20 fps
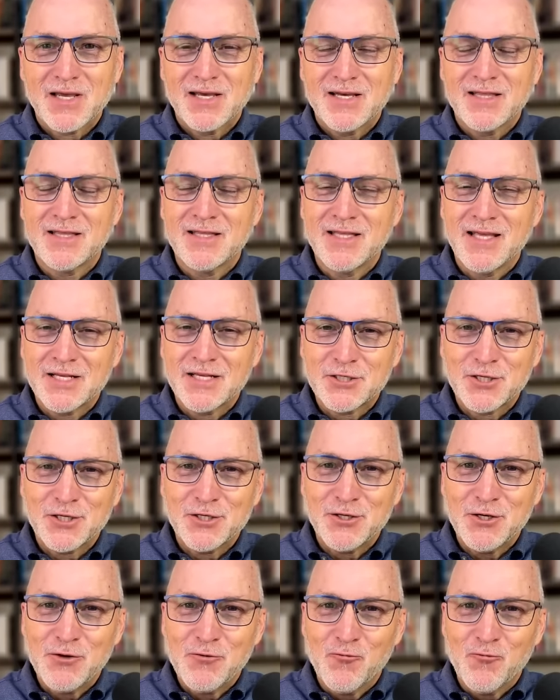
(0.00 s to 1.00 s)
This
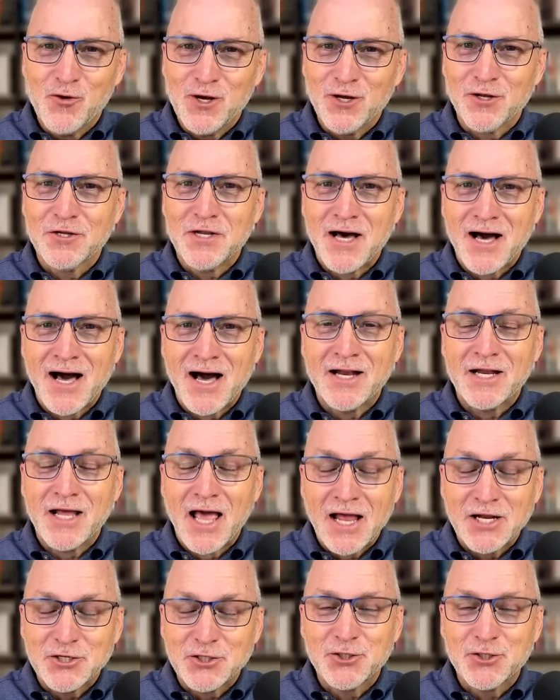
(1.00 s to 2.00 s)
will not
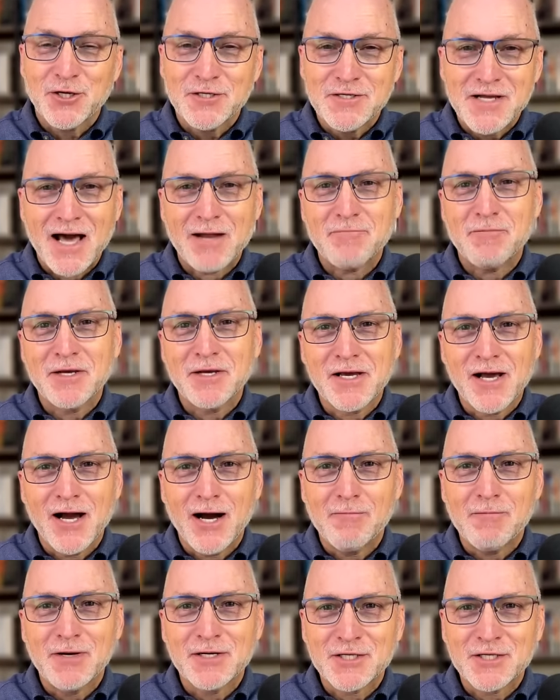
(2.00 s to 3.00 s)
and should not
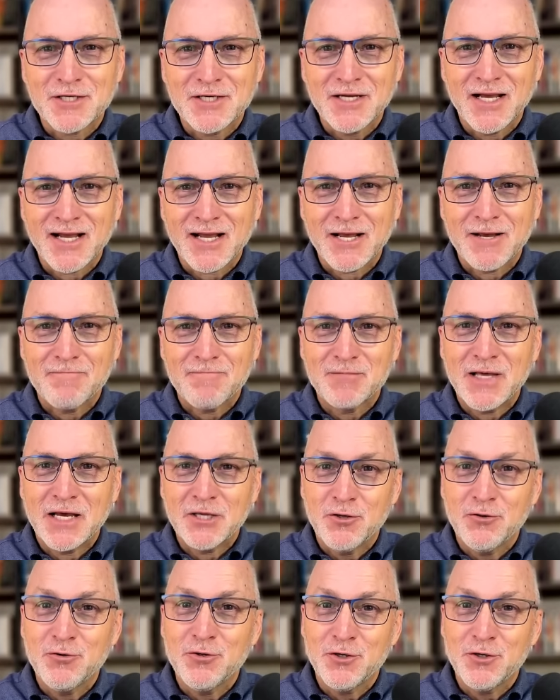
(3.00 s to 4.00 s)
become a stick that
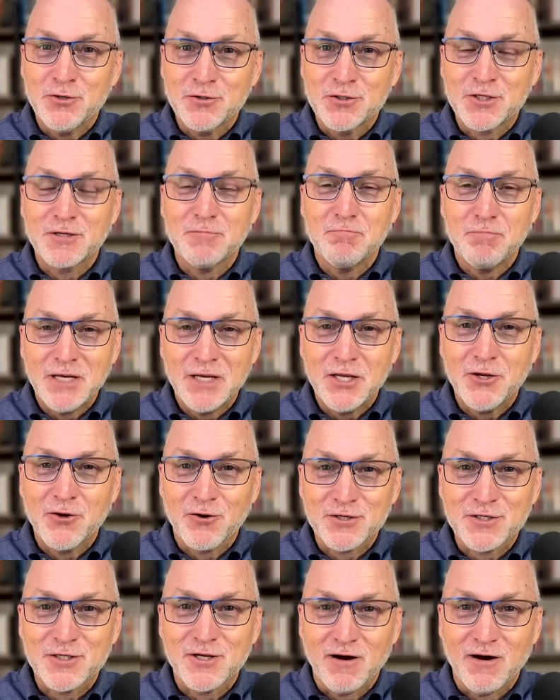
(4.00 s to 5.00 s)
you use to beat
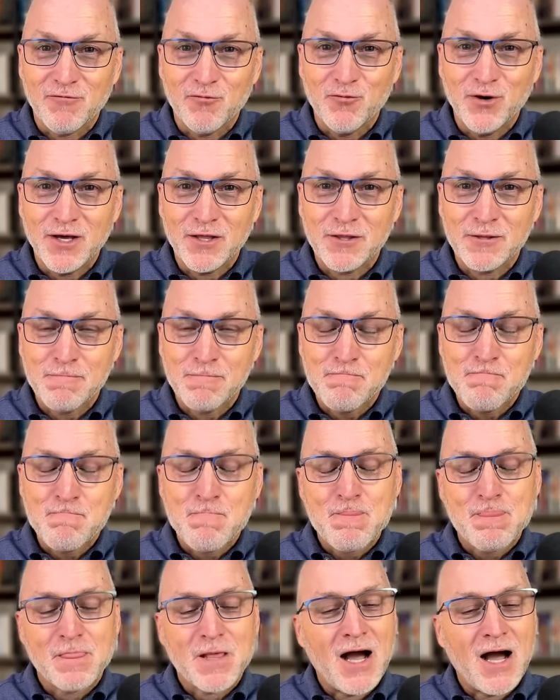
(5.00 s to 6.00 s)
yourself with.
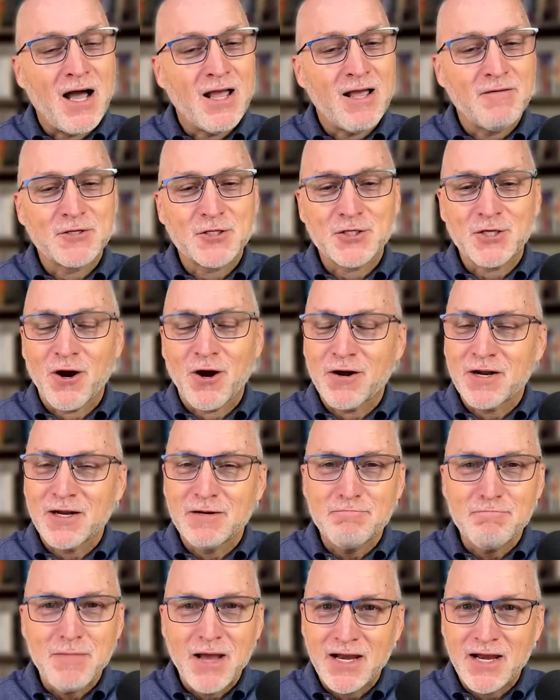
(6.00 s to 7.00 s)
I have started
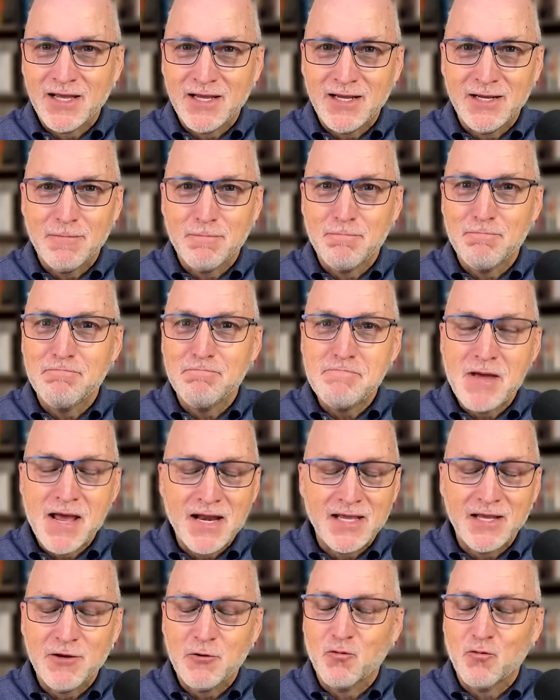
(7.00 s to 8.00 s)
many,
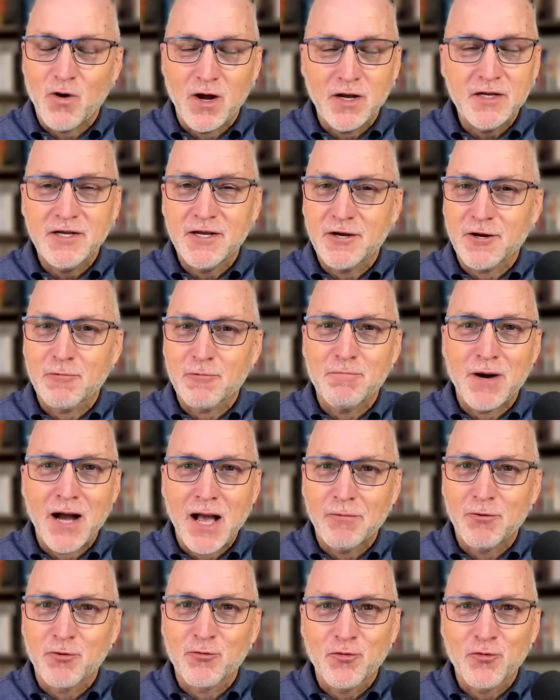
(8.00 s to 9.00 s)
many one-year
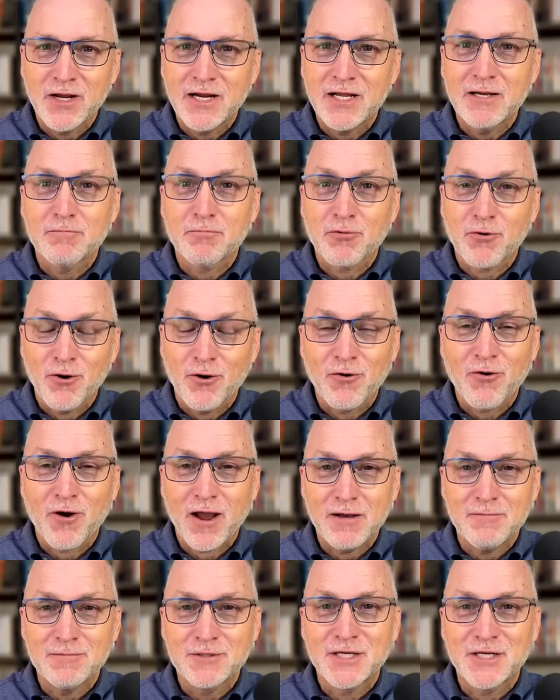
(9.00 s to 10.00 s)
Bible reading
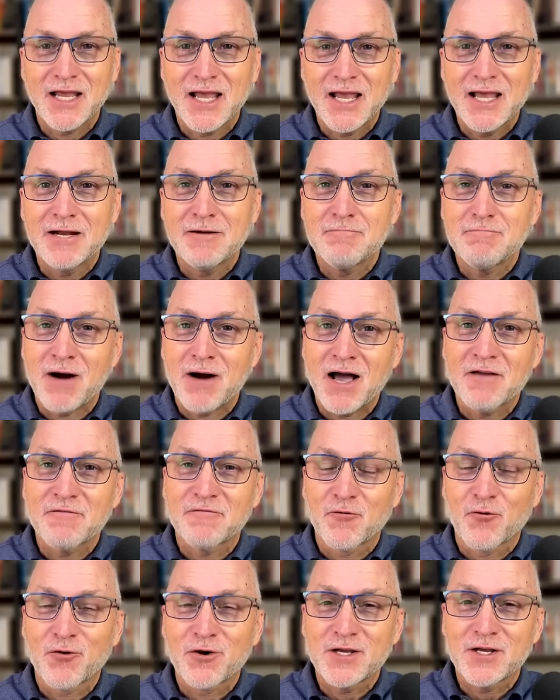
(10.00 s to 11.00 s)
programs in my
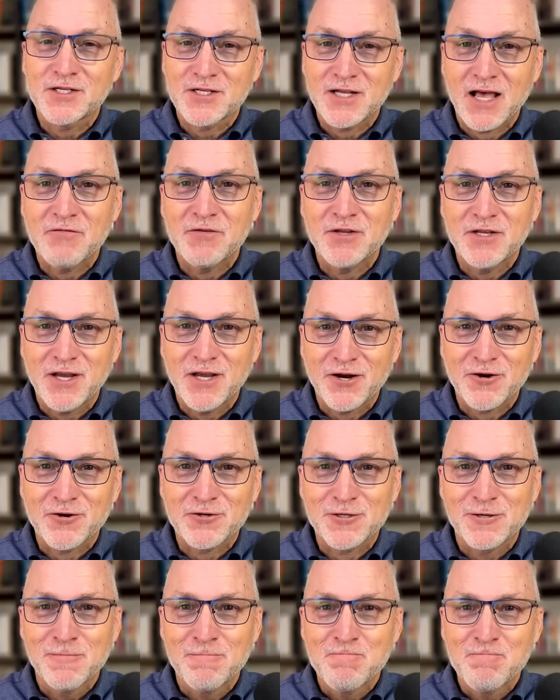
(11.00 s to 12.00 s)
47
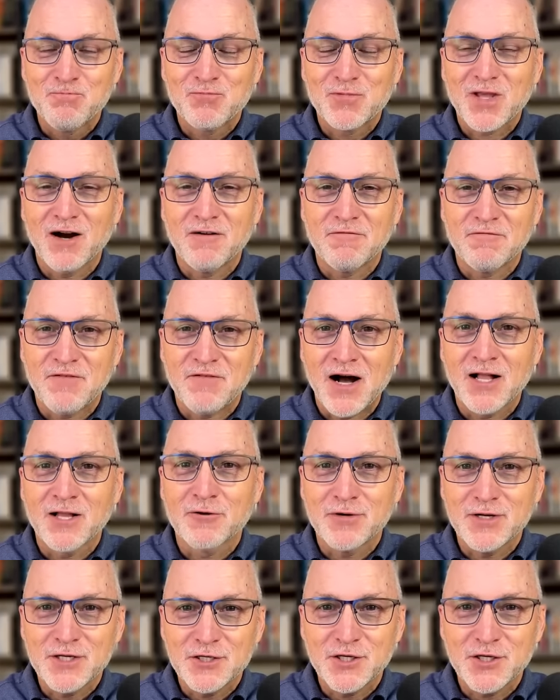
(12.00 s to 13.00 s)
years of
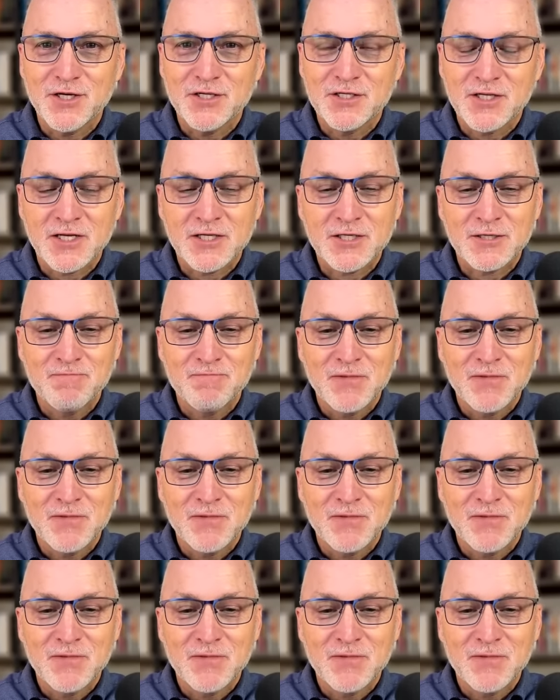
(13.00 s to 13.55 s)
following Jesus.